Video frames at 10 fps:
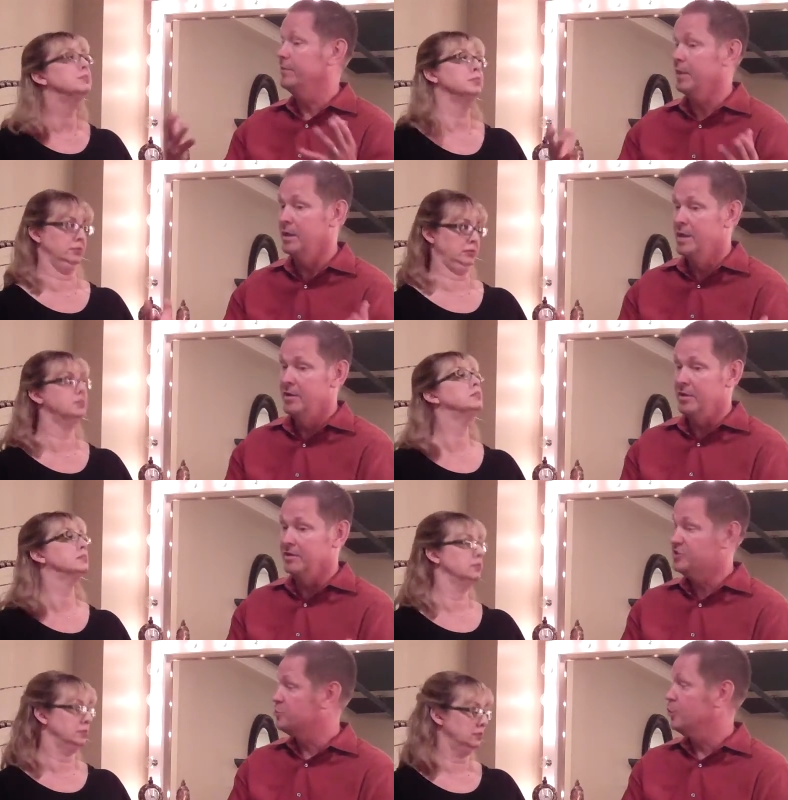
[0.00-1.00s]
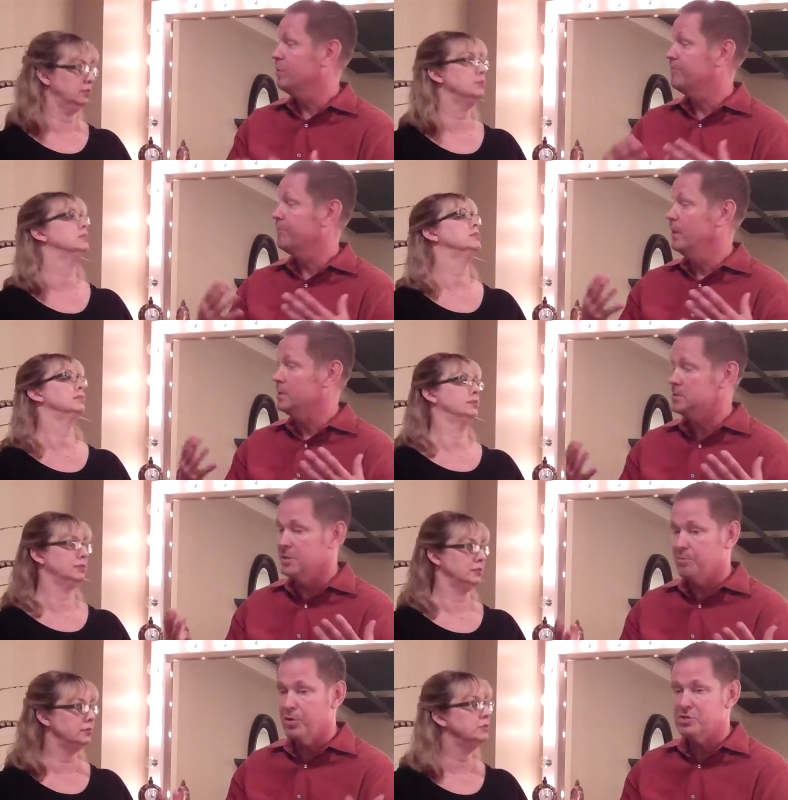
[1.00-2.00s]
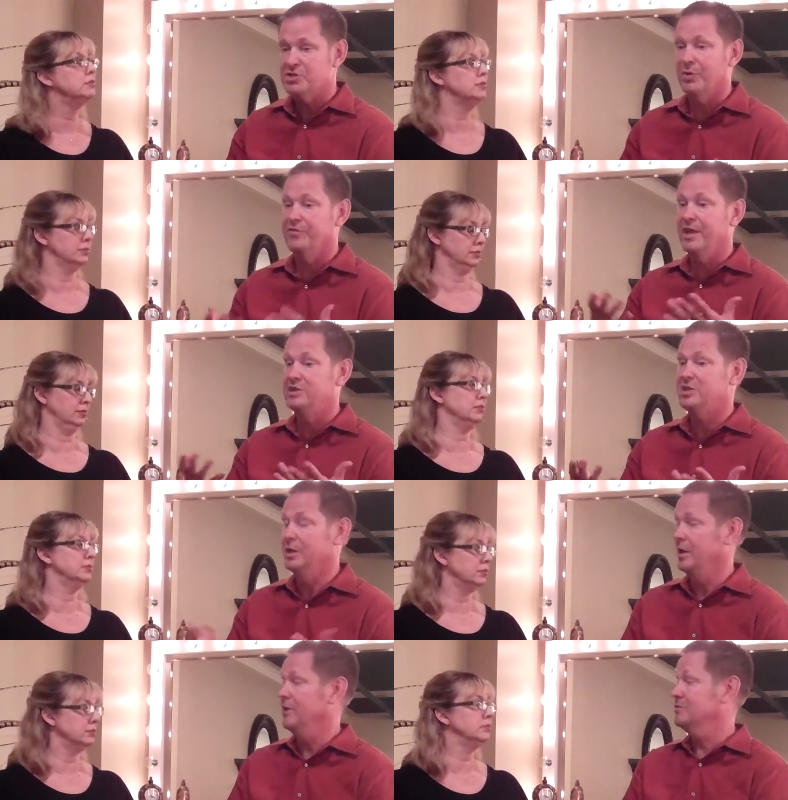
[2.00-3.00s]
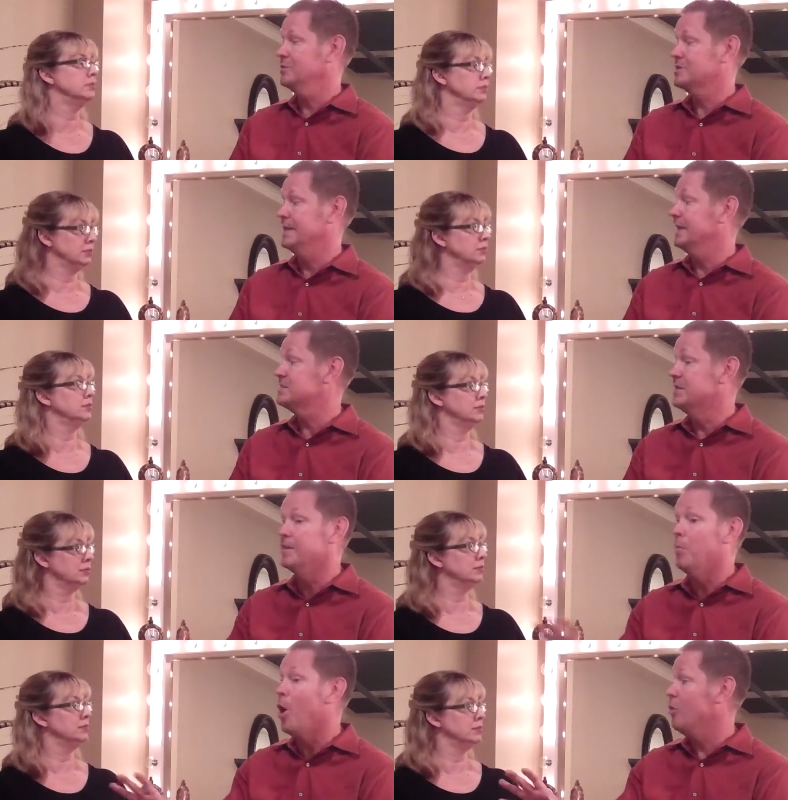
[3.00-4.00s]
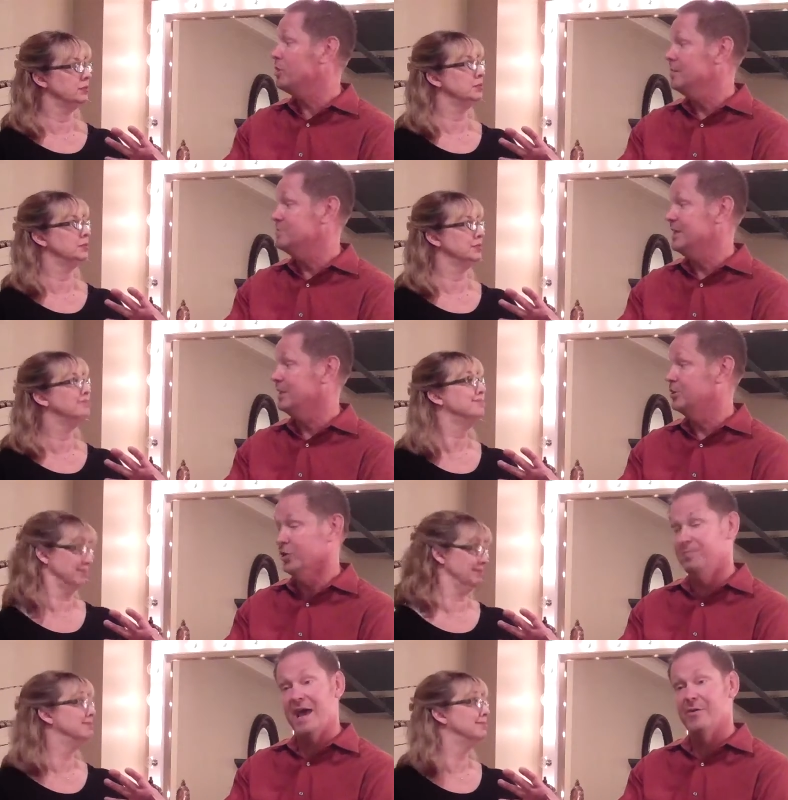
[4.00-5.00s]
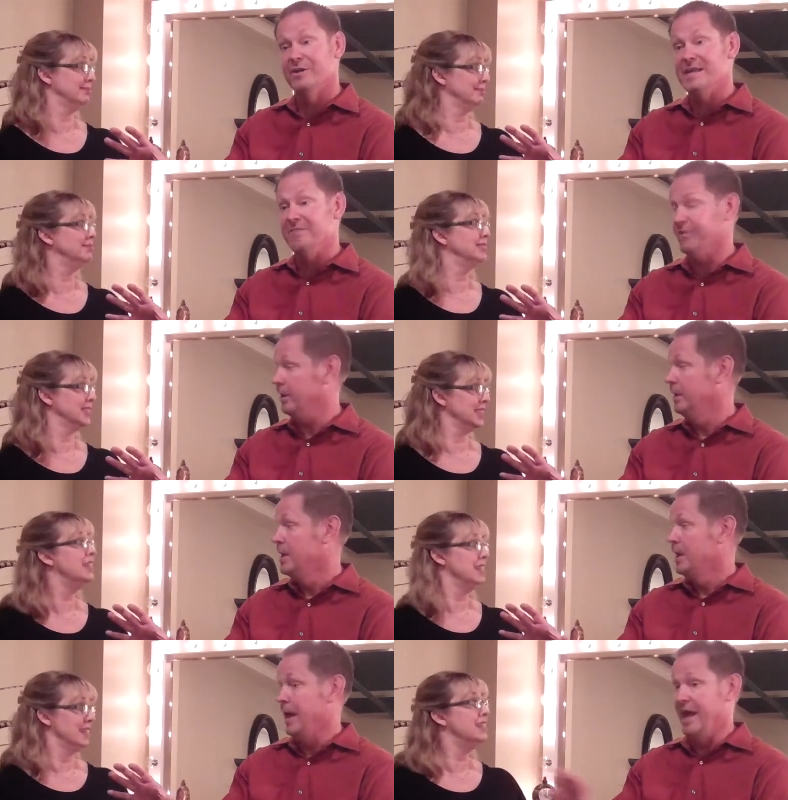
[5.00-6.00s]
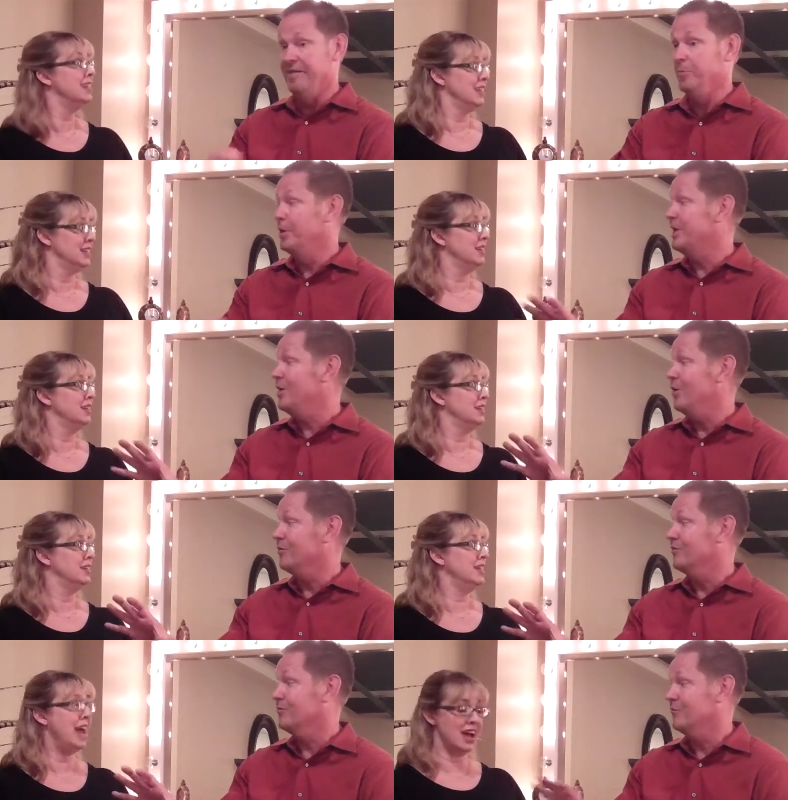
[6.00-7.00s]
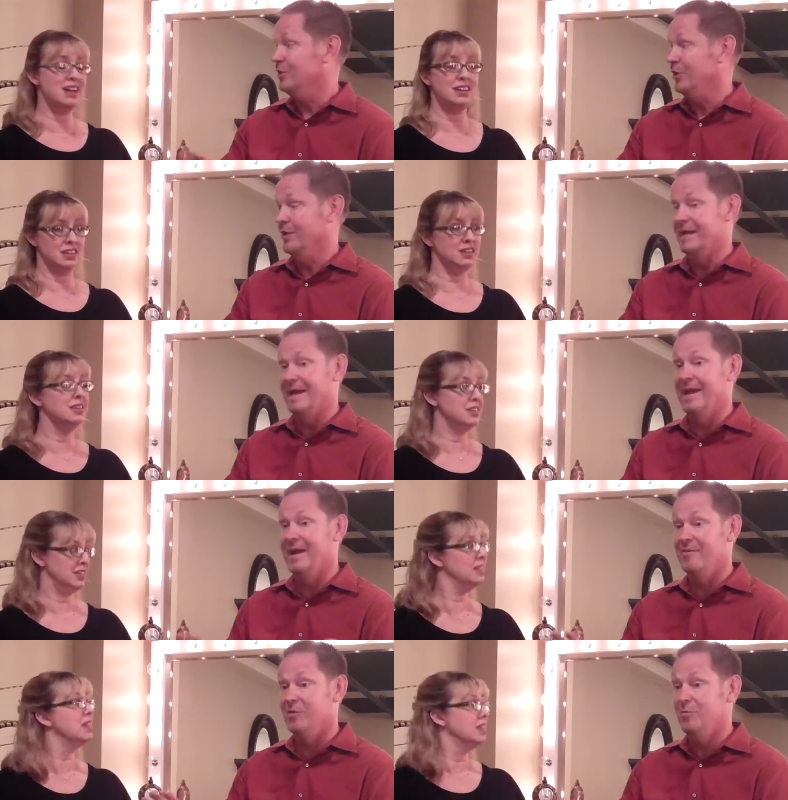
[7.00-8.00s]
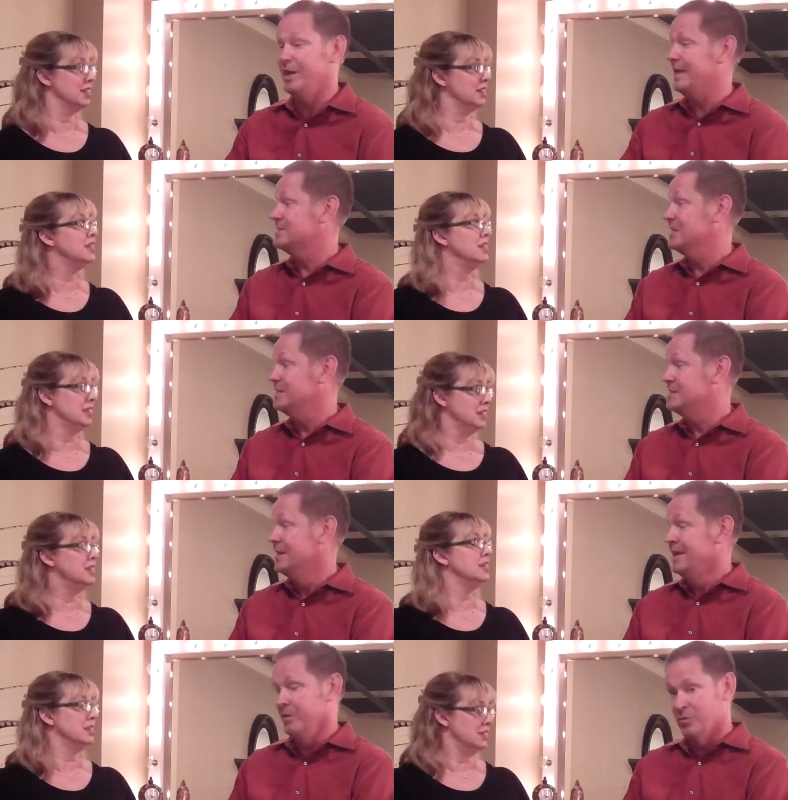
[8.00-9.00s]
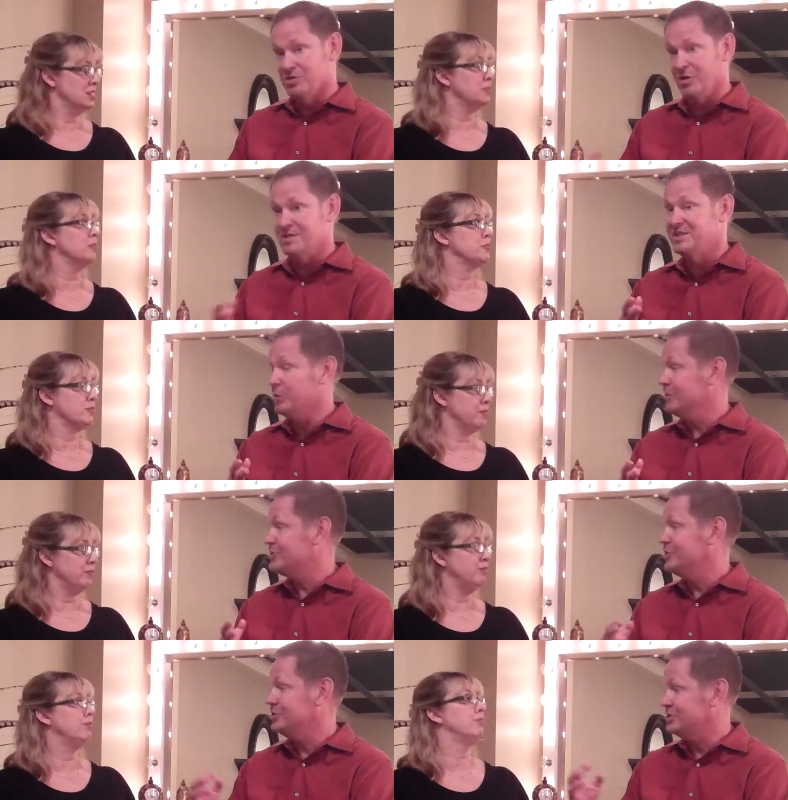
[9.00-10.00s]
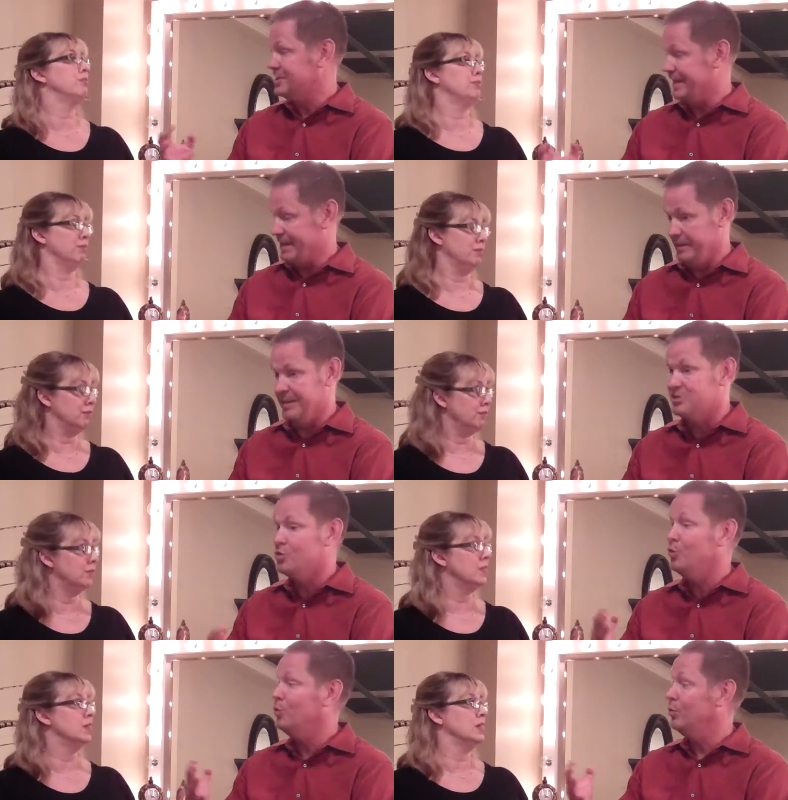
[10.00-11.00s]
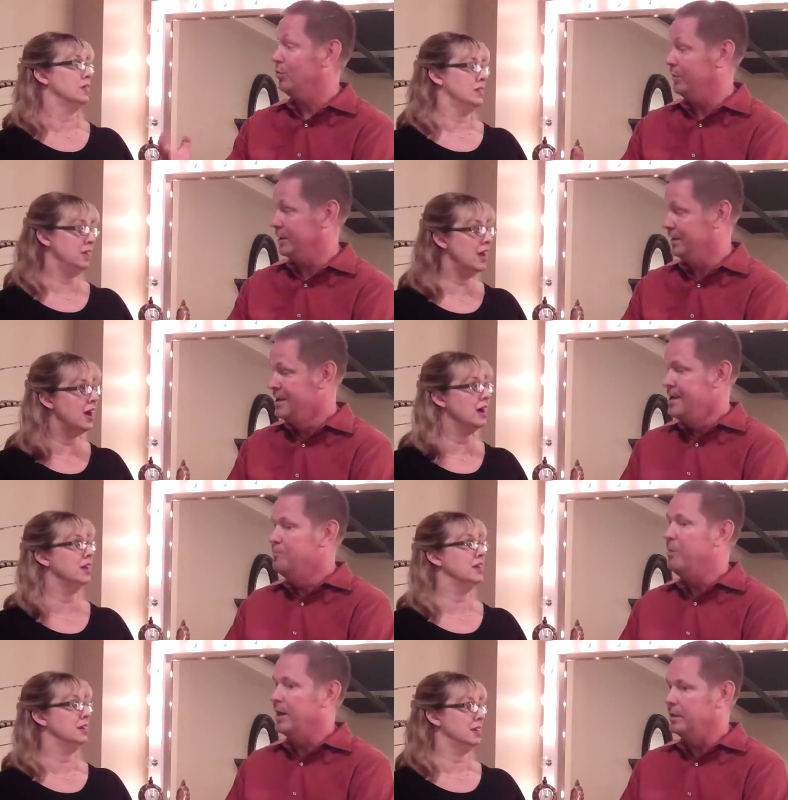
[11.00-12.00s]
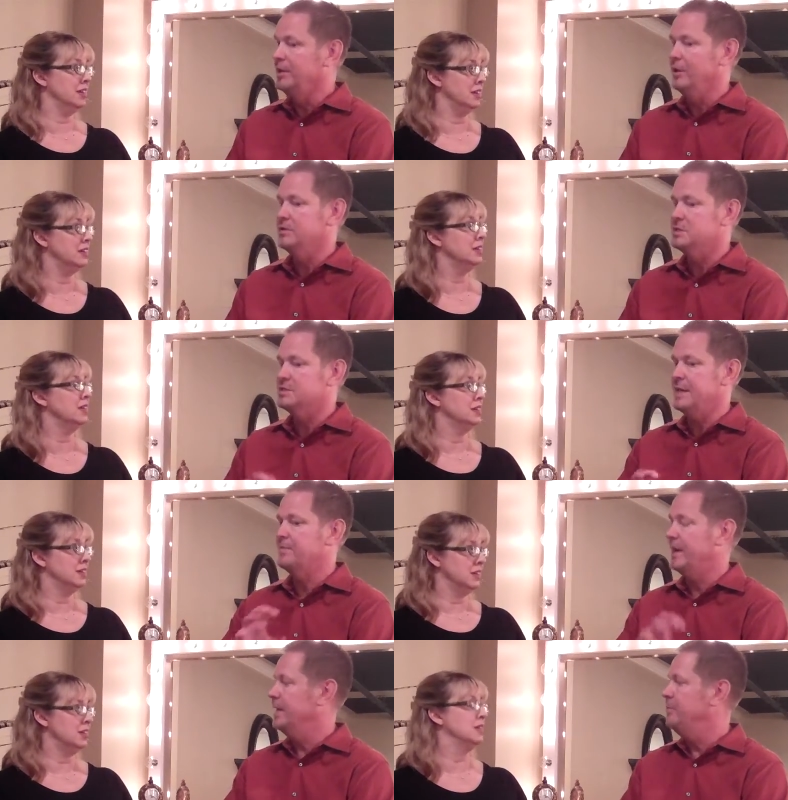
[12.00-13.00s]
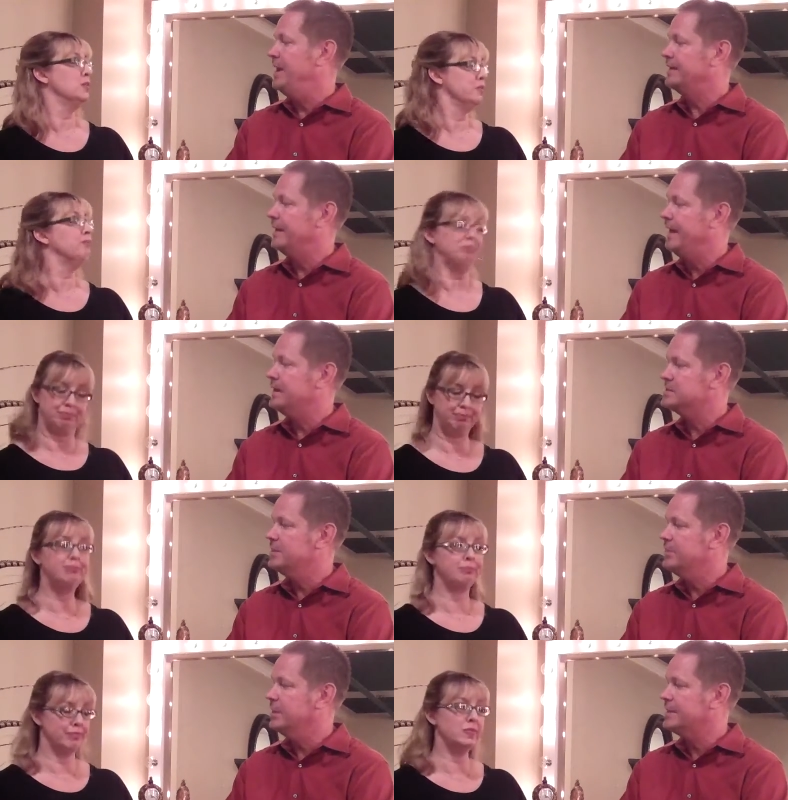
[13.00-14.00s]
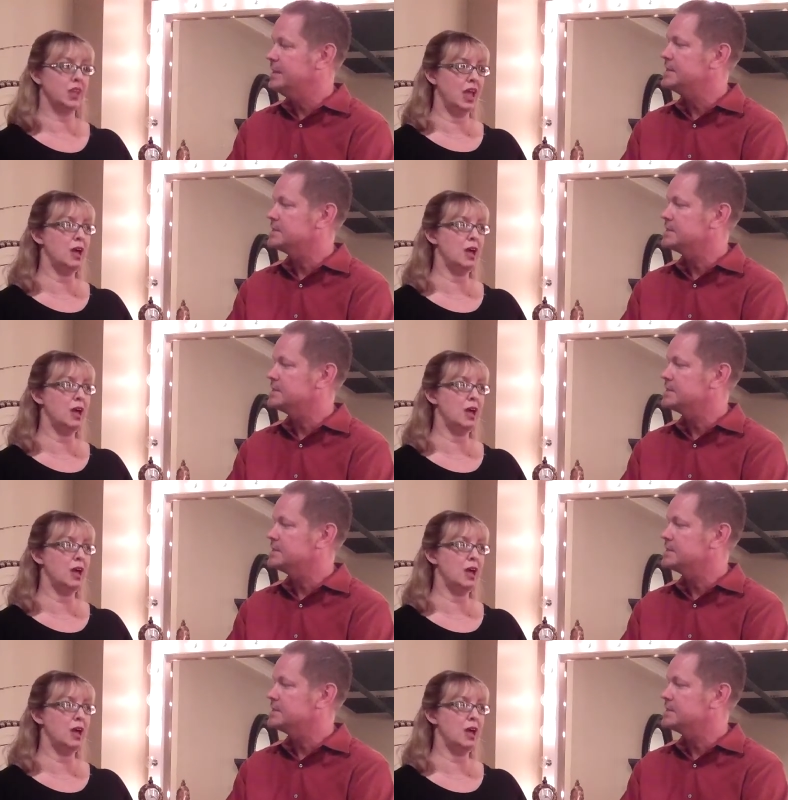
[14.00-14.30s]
Speaker 1: and the, the storefronts and the personal attention and all those things. And then the mall comes in, good, bad, or indifferent, and everybody goes. Yeah. You know, like everybody, it's a we're starting to see a resurgence again, and that's cool. And, yeah. But you know, it's the same kind of impact it had on something like this.